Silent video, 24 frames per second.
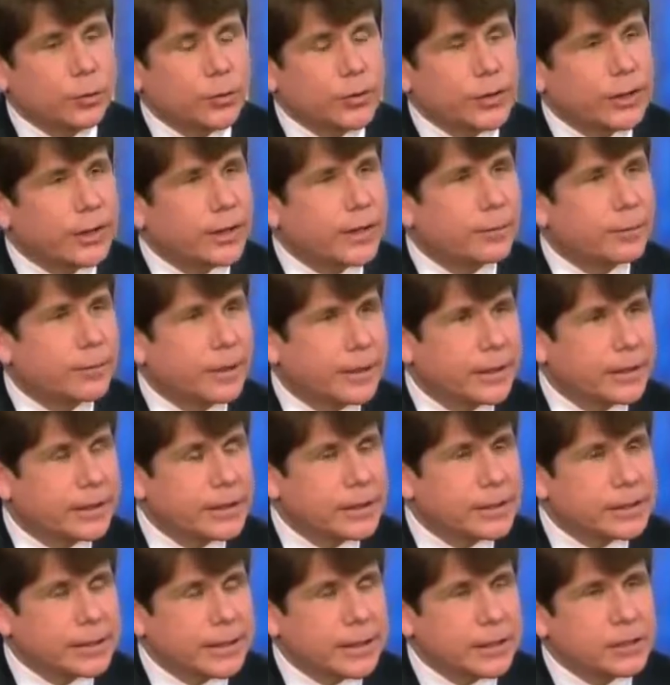whether or not it made
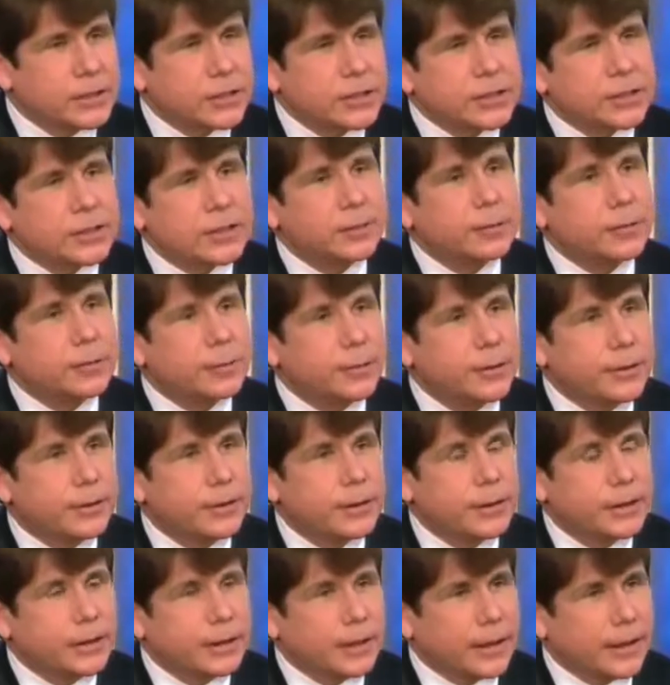any sense. She seemed to be
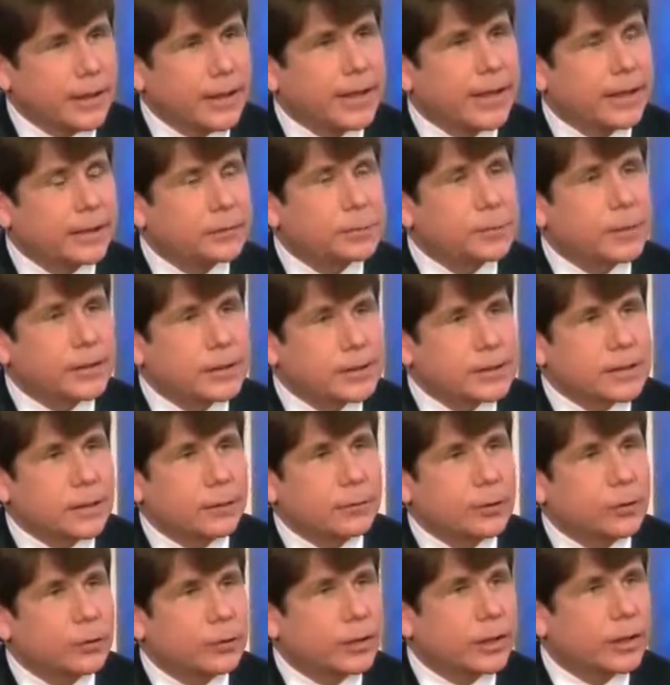
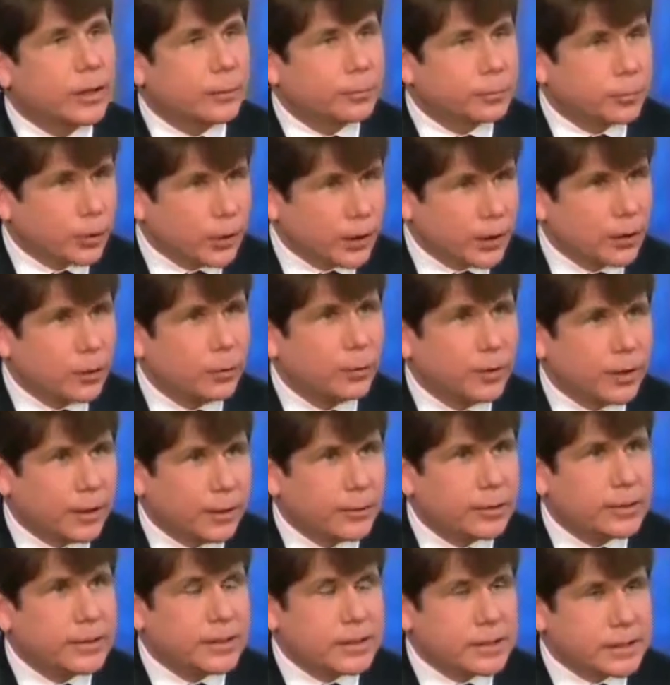someone who had helped Barack
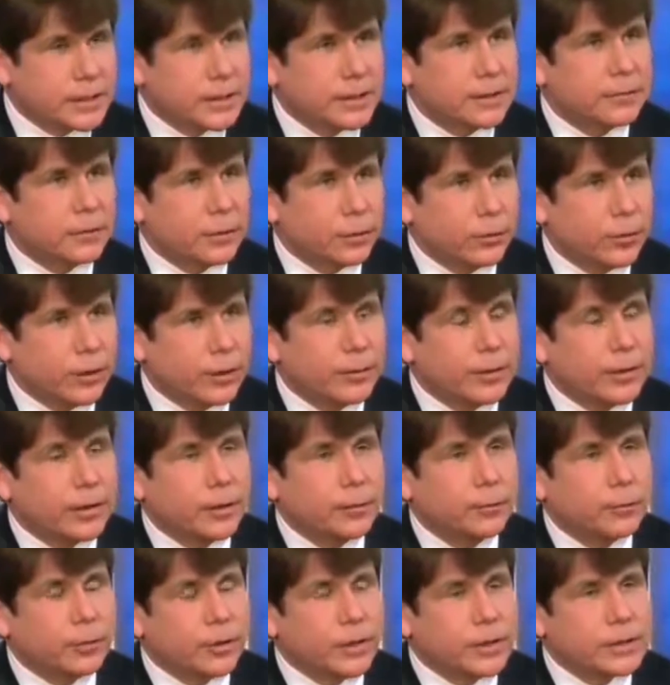Obama in a significant way
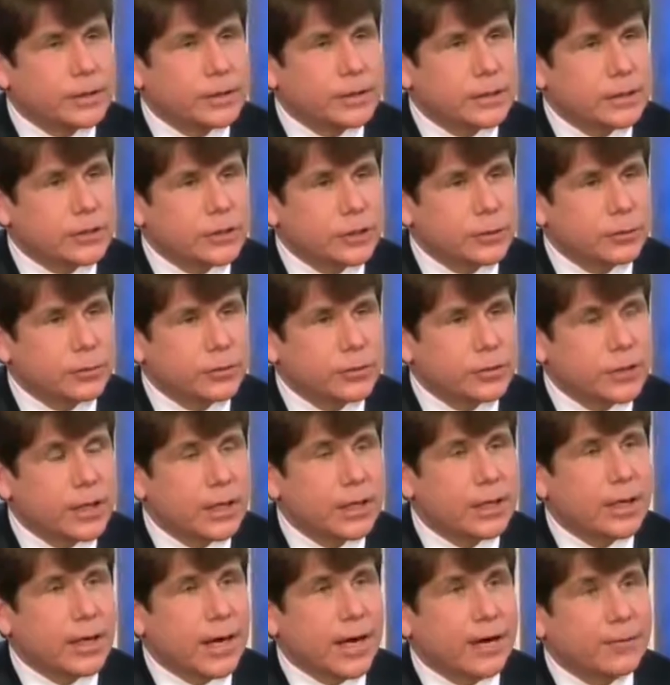become president. She was
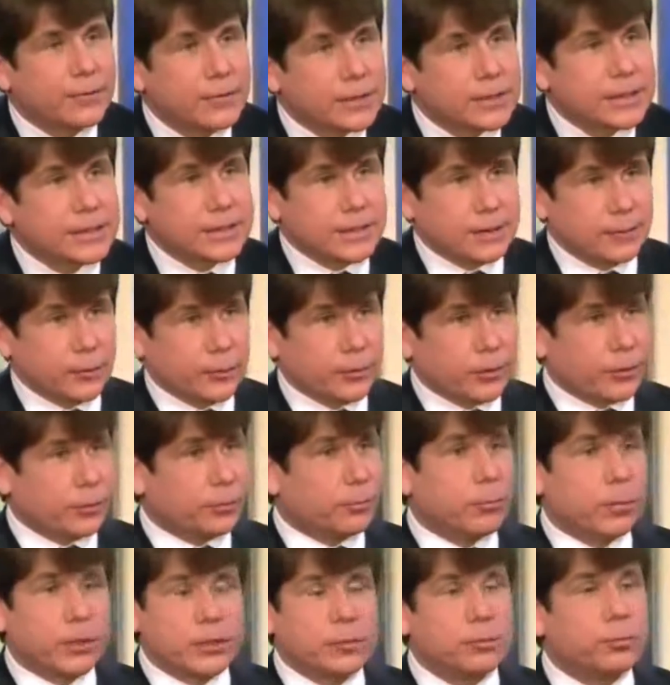obviously someone with a
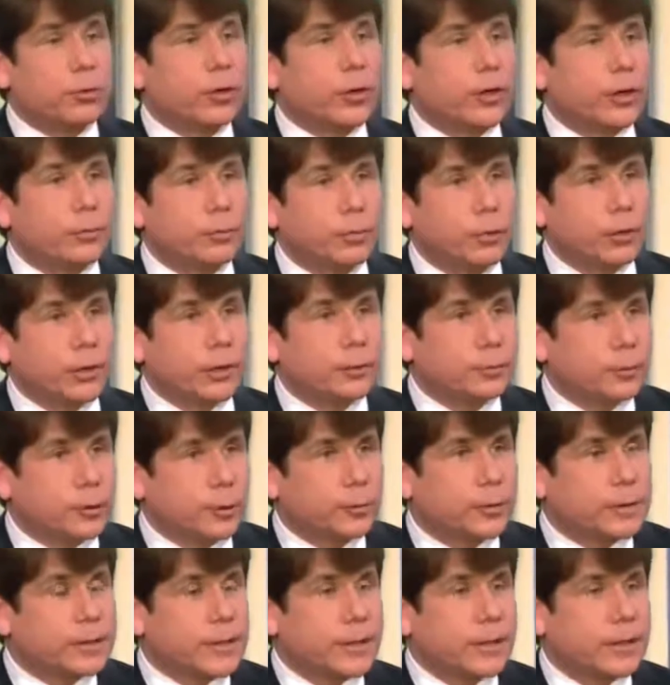much broader bully
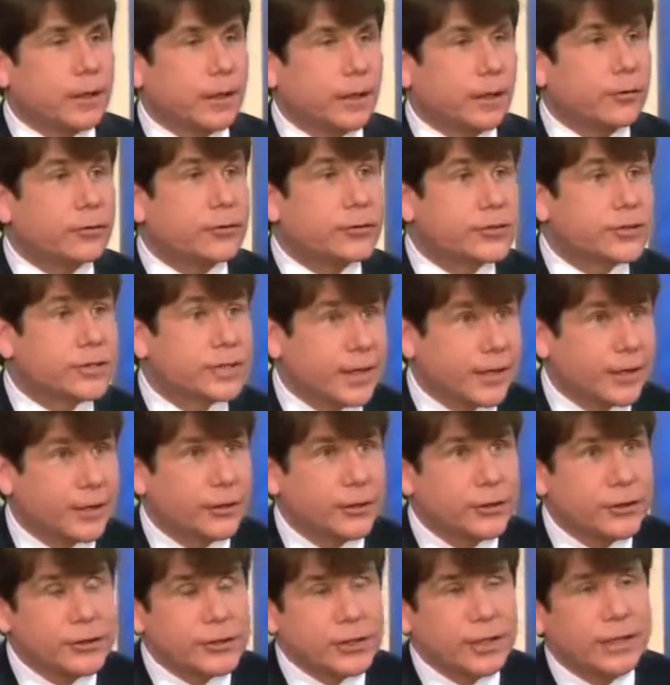pulpit than other
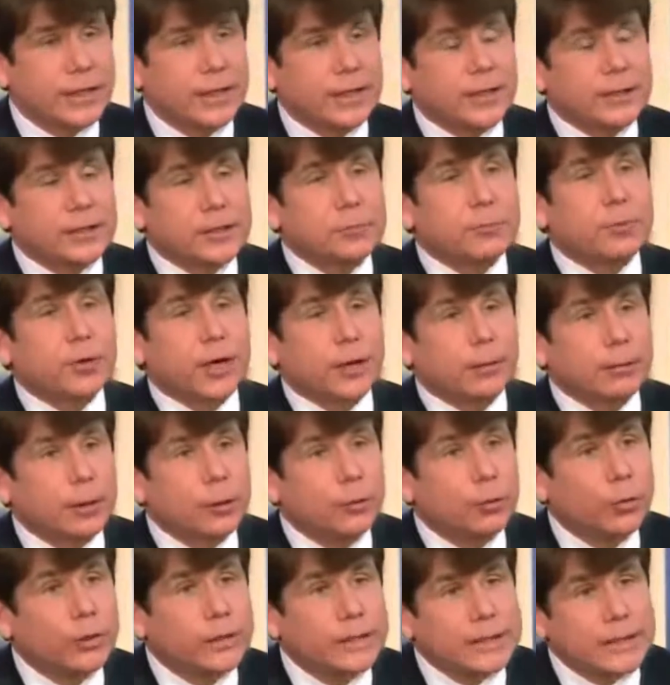senators. She
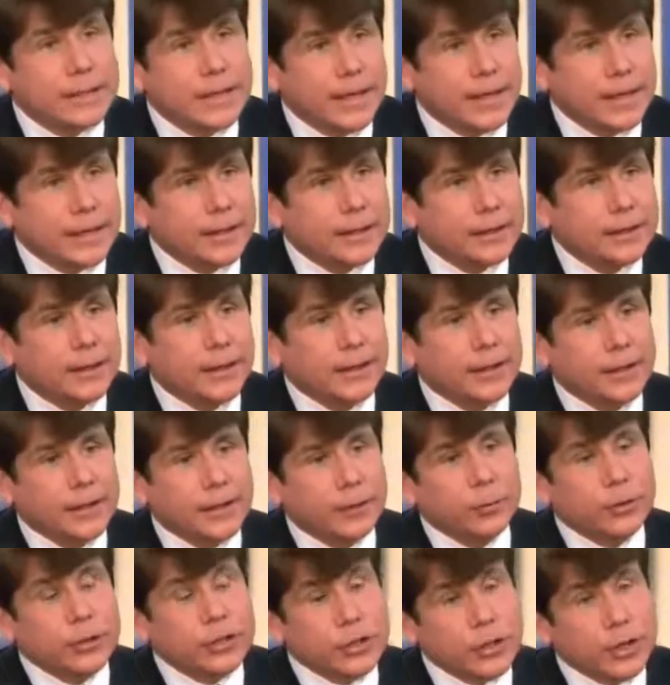probably wouldn't take it, and
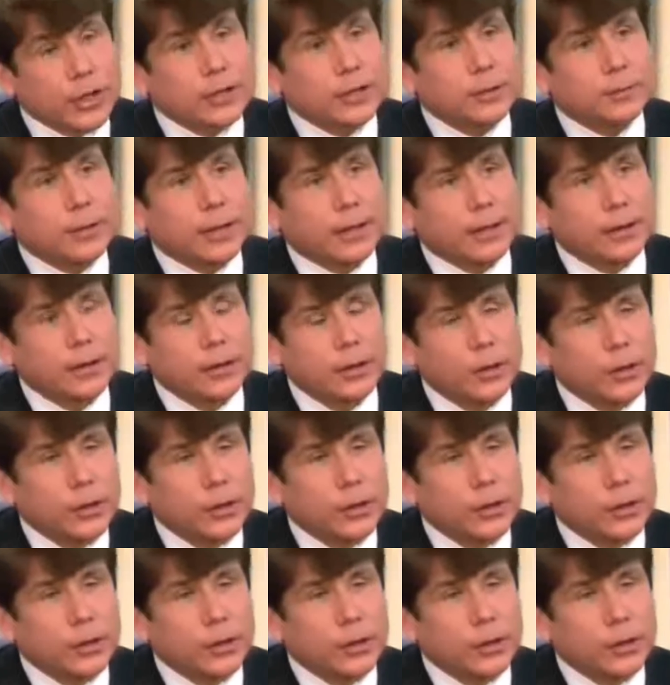then we talked about